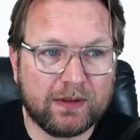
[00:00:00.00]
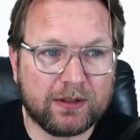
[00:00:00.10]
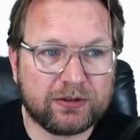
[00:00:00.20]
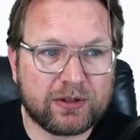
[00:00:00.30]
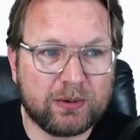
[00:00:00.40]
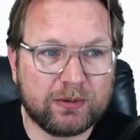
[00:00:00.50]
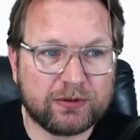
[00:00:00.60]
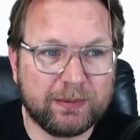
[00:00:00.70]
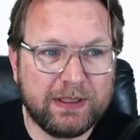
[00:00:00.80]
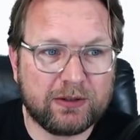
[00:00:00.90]
There's
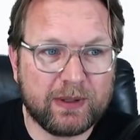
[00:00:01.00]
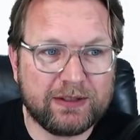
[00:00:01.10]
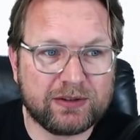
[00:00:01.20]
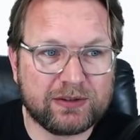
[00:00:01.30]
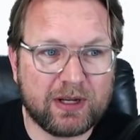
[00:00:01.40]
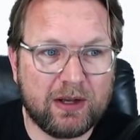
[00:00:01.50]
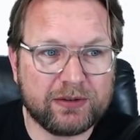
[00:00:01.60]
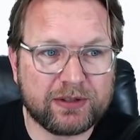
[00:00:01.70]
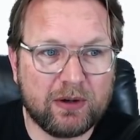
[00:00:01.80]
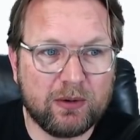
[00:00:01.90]
some integrations
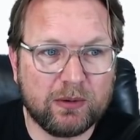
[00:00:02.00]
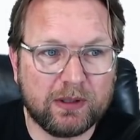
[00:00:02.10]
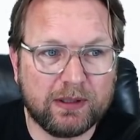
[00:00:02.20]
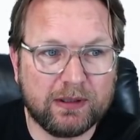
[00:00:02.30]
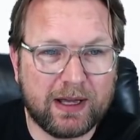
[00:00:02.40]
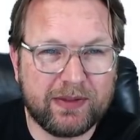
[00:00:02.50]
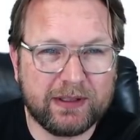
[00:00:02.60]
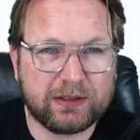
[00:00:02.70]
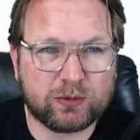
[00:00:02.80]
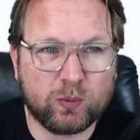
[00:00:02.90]
also. I
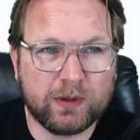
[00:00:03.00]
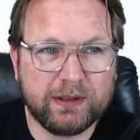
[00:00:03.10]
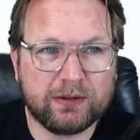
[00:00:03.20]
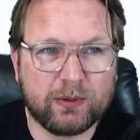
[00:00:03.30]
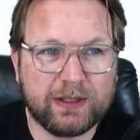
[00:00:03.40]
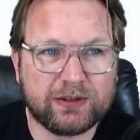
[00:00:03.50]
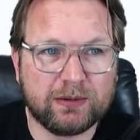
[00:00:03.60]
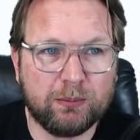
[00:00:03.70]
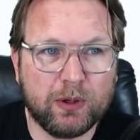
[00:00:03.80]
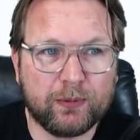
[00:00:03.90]
think there's one
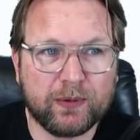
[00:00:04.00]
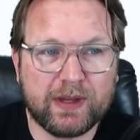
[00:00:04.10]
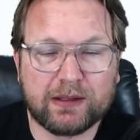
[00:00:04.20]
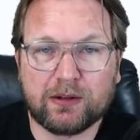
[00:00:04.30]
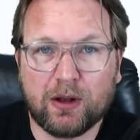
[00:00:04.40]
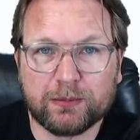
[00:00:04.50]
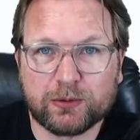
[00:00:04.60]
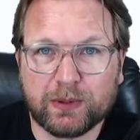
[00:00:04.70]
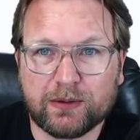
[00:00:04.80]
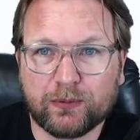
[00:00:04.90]
integration buffer that
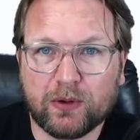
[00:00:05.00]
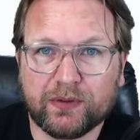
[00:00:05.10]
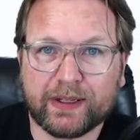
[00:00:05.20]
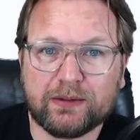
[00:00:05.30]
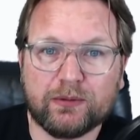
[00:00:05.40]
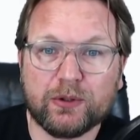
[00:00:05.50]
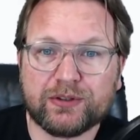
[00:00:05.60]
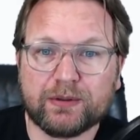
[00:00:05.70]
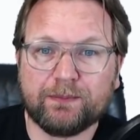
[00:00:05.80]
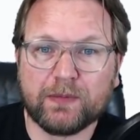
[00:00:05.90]
comes with the front end
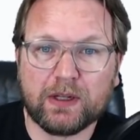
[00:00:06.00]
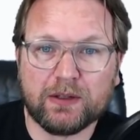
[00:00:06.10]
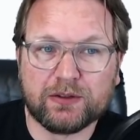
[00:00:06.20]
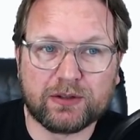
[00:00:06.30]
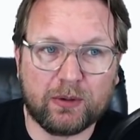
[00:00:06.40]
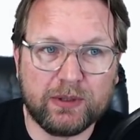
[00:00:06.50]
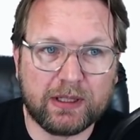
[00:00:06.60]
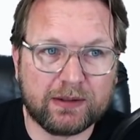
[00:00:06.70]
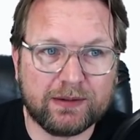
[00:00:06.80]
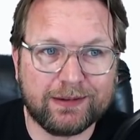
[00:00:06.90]
version. So you
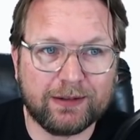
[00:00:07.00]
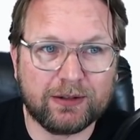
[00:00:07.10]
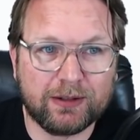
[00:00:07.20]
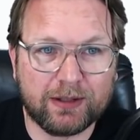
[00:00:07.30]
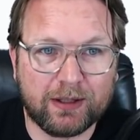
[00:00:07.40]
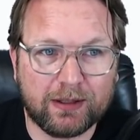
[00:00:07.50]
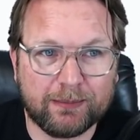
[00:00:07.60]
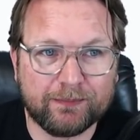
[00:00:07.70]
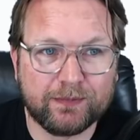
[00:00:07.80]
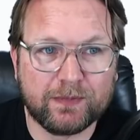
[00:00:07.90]

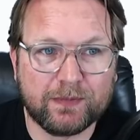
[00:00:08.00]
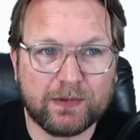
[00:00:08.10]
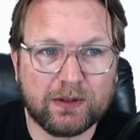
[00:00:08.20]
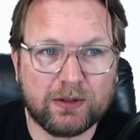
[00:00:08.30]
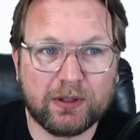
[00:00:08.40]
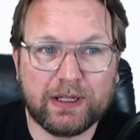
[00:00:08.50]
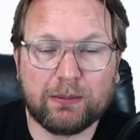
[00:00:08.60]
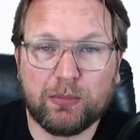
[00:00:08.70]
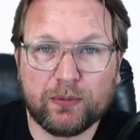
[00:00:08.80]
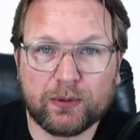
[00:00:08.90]
can connect
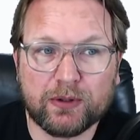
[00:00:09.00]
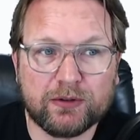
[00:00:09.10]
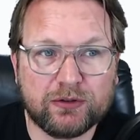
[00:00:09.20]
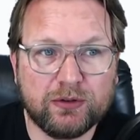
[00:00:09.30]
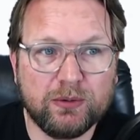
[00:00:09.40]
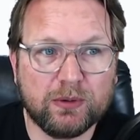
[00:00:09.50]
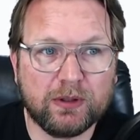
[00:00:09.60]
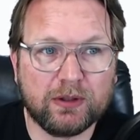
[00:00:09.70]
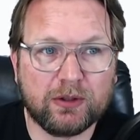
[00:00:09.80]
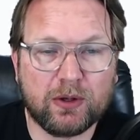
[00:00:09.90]
buffer to
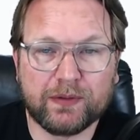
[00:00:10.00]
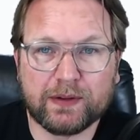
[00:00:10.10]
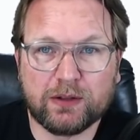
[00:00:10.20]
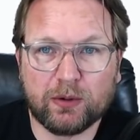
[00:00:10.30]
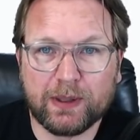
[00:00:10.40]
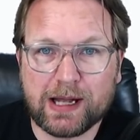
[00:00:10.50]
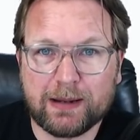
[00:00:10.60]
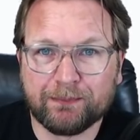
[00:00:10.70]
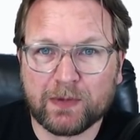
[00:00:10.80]
Content Guerrilla.